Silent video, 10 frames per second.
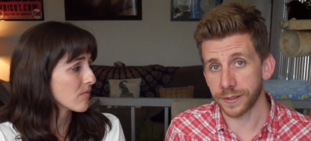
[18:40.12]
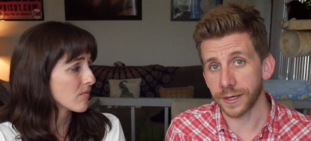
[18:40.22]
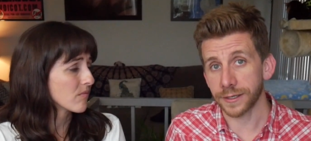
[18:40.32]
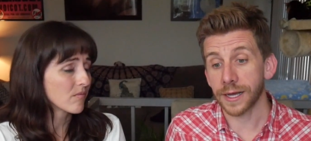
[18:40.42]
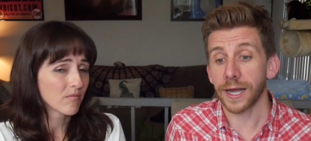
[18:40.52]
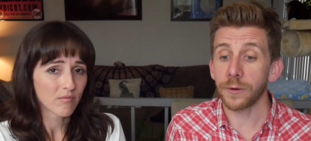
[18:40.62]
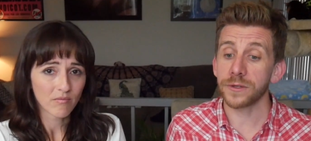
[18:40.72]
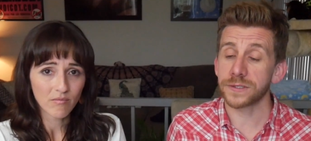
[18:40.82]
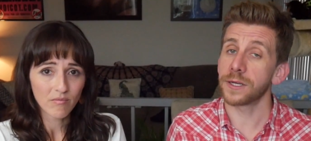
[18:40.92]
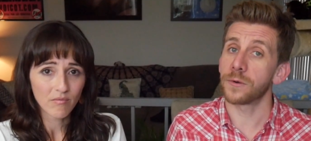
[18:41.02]
Speaker 1: night. I
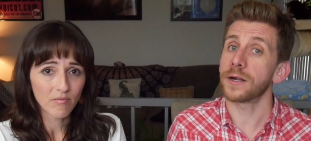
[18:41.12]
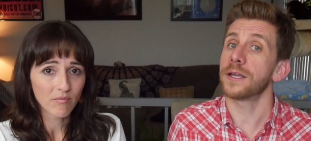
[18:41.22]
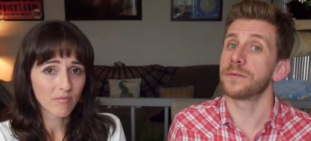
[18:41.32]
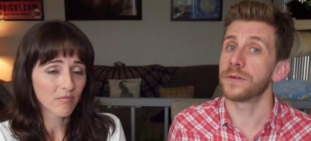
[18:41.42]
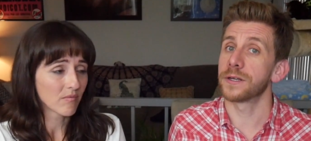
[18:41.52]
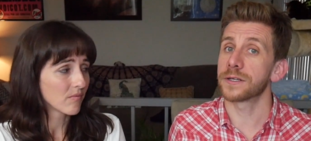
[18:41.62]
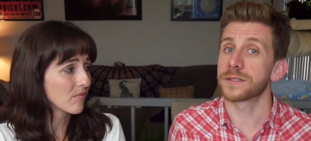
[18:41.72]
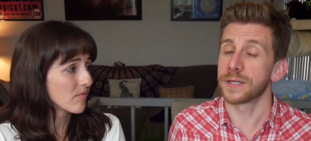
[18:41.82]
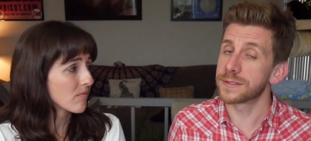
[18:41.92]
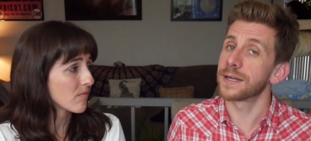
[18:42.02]
would say Joaquin
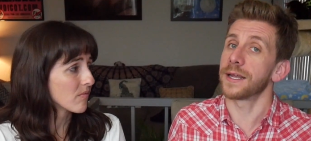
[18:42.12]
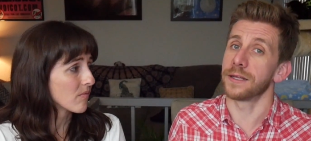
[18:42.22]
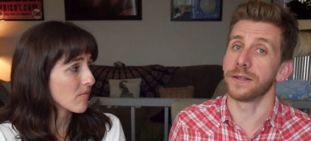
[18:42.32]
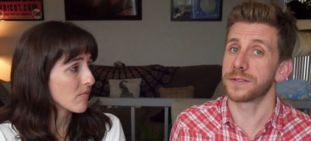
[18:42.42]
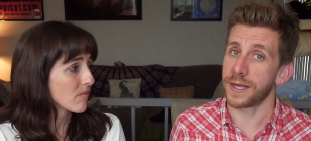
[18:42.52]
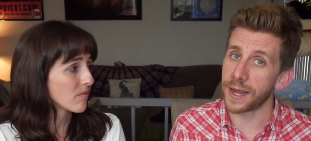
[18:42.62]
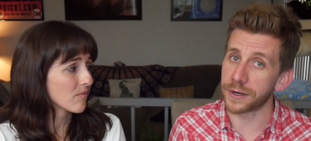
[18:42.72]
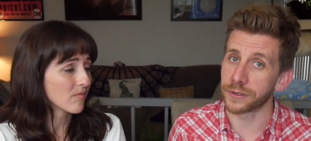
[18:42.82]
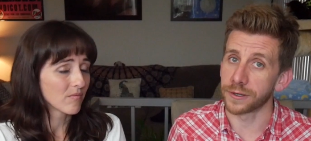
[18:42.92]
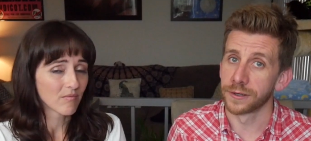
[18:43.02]
Phoenix is an A-list
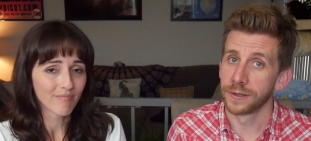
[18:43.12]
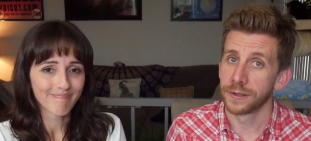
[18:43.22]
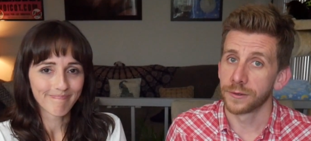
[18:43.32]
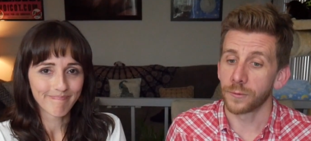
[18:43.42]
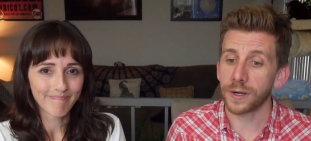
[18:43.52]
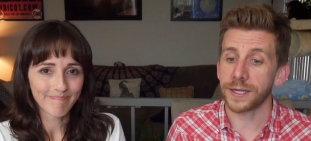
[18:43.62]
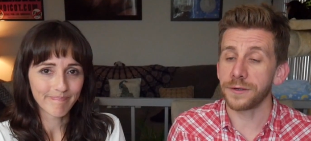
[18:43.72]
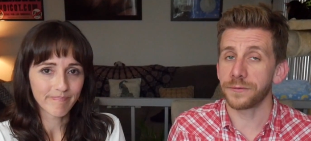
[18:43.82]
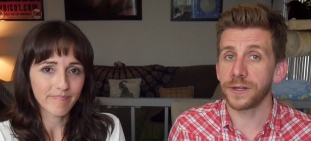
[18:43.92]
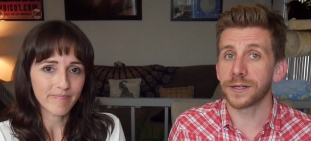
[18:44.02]
actor.
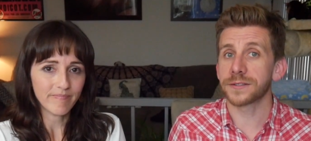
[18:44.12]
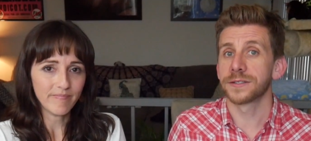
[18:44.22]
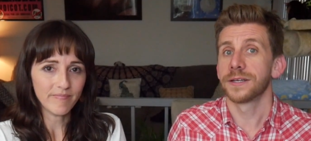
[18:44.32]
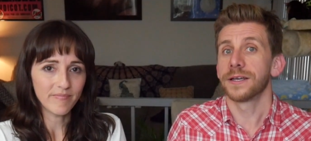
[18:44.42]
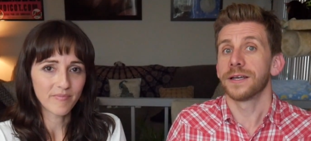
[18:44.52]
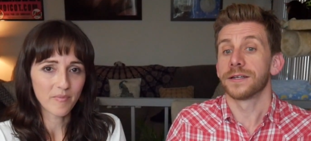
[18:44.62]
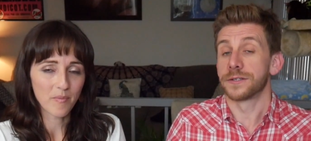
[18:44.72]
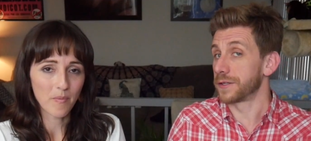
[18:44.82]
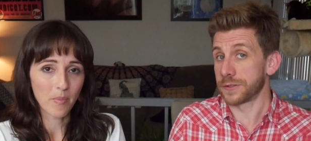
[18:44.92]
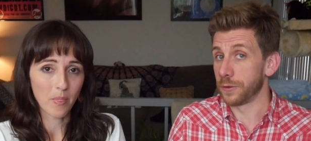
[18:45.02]
Joaquin Phoenix
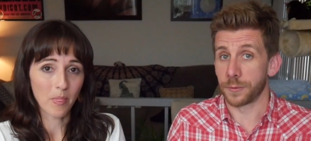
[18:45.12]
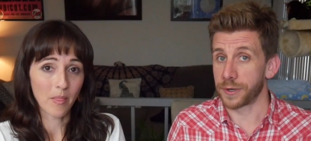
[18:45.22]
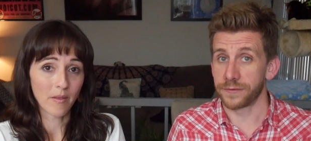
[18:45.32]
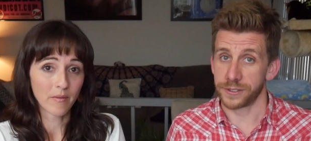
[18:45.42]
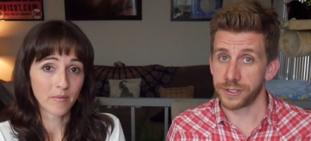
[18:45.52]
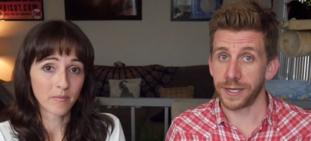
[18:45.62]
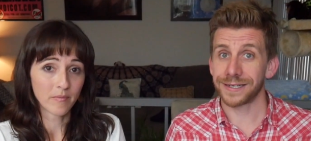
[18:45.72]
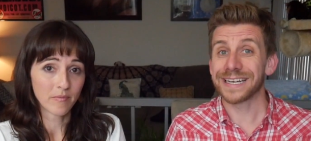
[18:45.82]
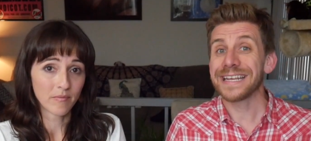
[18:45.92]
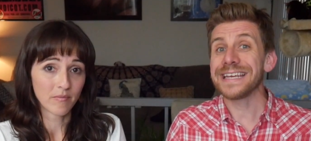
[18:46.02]
doesn't own a private
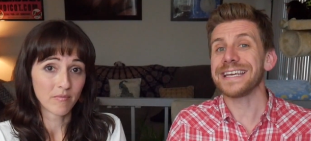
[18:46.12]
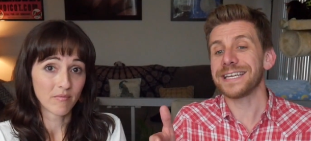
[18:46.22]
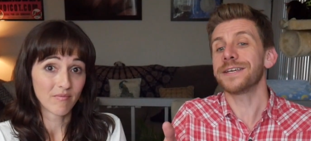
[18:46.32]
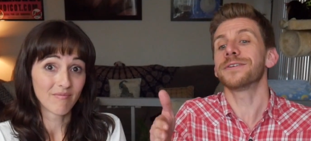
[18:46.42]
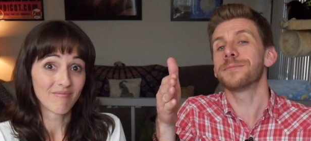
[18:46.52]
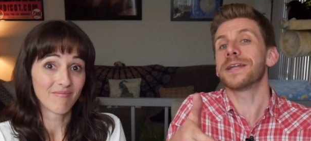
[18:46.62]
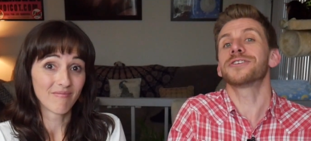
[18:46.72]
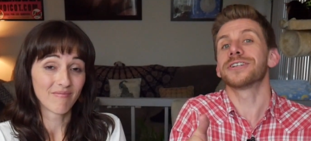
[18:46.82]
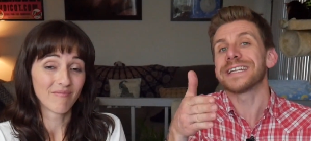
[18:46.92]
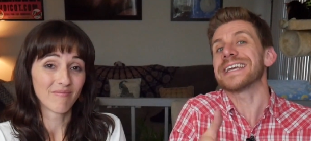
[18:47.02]
jet, and he even
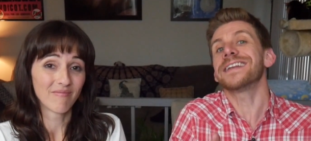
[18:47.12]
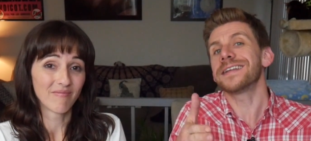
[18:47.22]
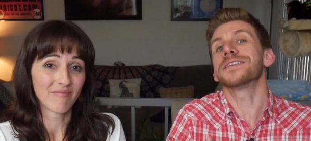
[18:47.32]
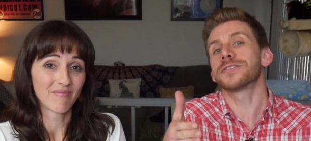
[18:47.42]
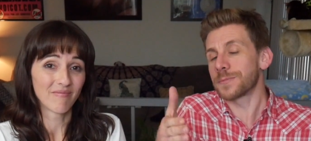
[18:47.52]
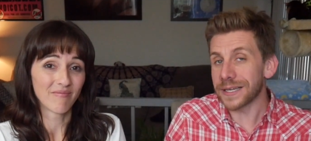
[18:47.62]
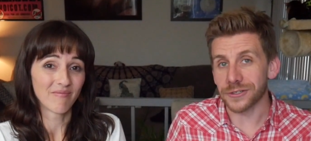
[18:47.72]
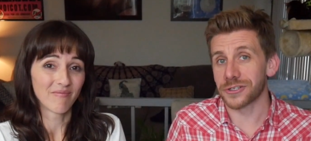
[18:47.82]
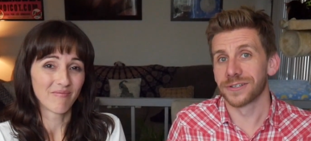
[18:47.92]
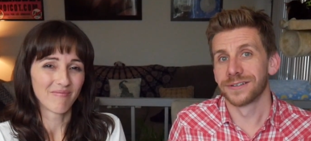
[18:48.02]
mentioned in his
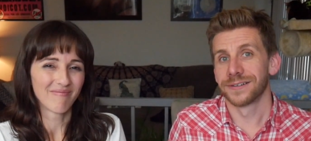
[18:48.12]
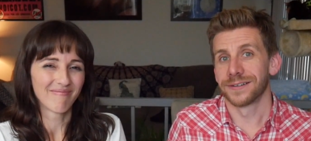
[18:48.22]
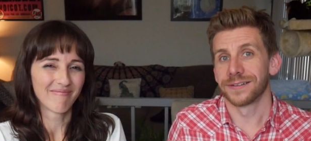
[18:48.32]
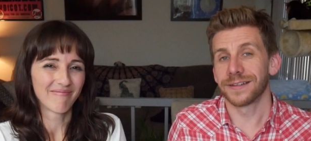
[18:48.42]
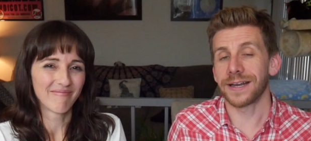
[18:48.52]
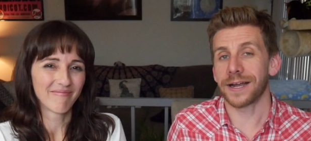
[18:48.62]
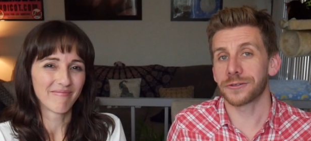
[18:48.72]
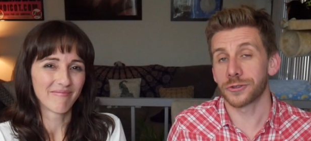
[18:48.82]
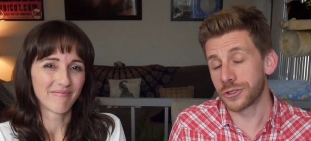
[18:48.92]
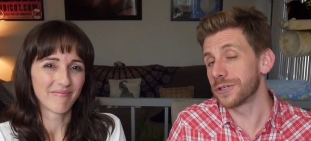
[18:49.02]
speech that
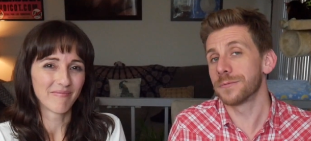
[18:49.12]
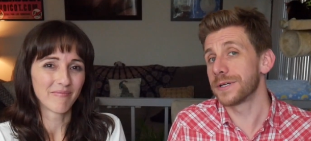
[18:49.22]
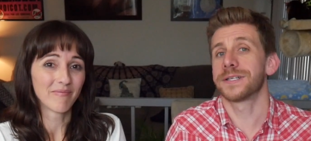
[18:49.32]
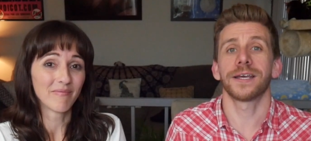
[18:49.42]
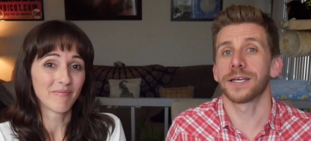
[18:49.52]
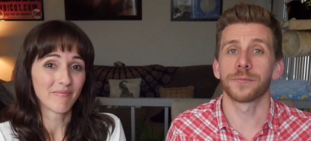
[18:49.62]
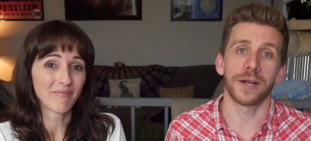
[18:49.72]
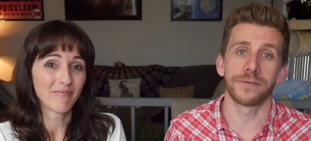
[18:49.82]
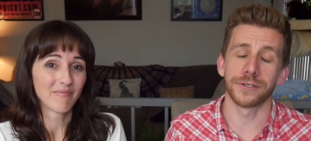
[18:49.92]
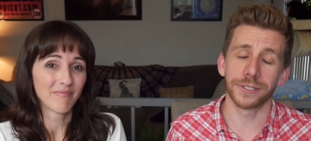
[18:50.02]
actors shouldn't be taking
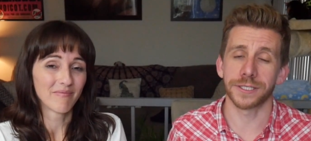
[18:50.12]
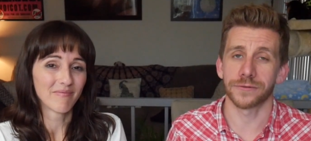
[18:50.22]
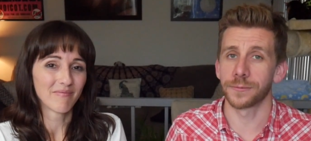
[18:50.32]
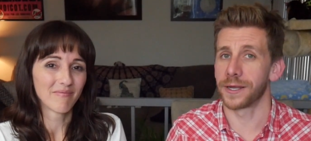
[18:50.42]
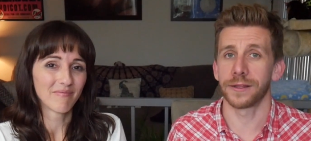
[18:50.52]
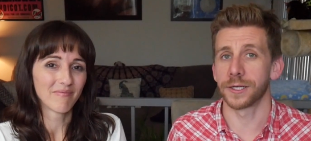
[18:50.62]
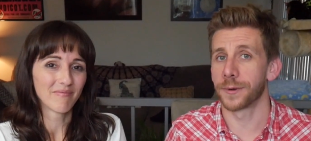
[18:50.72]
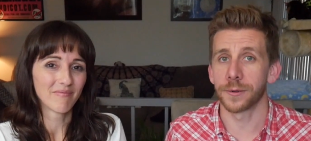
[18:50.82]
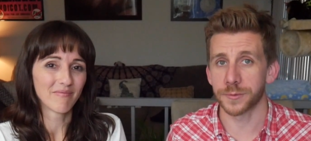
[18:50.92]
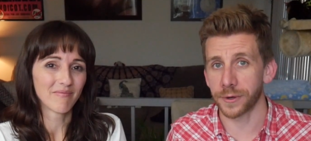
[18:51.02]
private jets from LA to
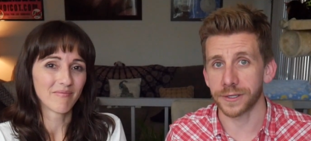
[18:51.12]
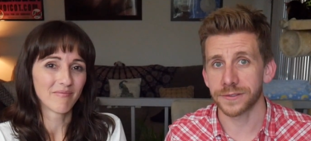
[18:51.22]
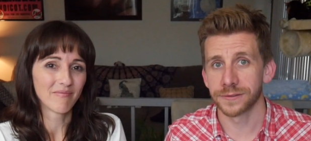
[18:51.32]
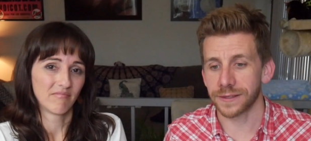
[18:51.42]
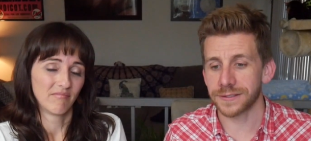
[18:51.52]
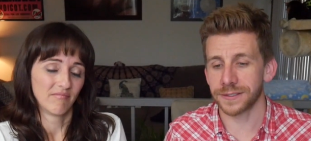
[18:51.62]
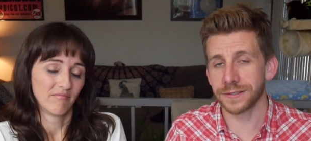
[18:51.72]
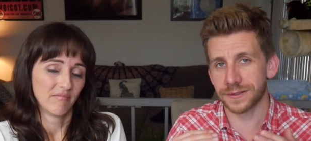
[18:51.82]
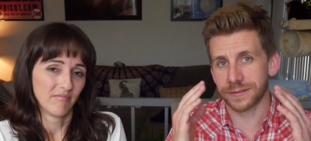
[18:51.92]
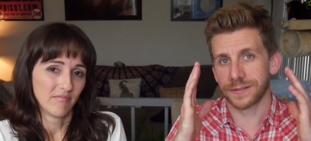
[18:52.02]
Palm Springs. This
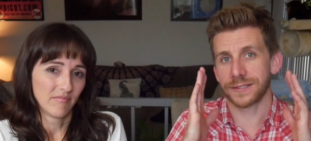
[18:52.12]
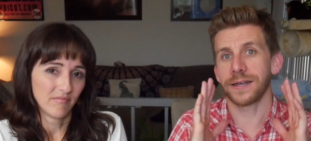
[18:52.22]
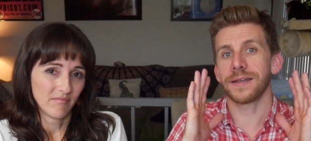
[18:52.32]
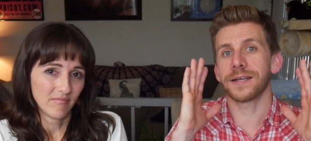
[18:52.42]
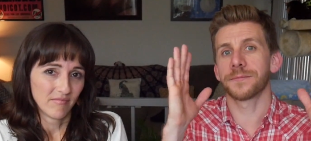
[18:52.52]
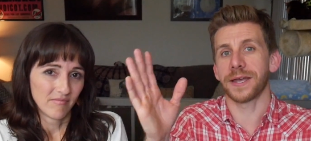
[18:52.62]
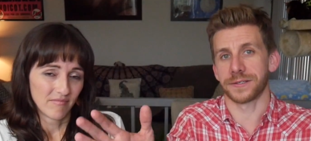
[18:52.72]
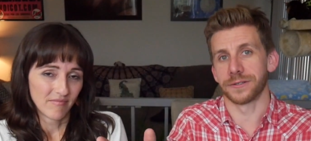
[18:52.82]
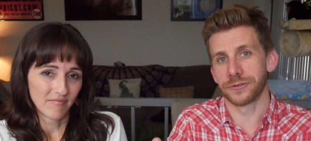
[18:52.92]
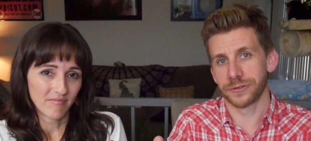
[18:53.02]
is sending a
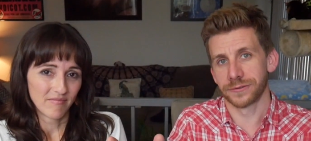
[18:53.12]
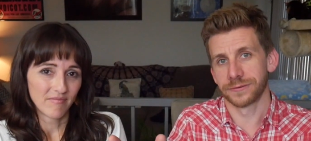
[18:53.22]
message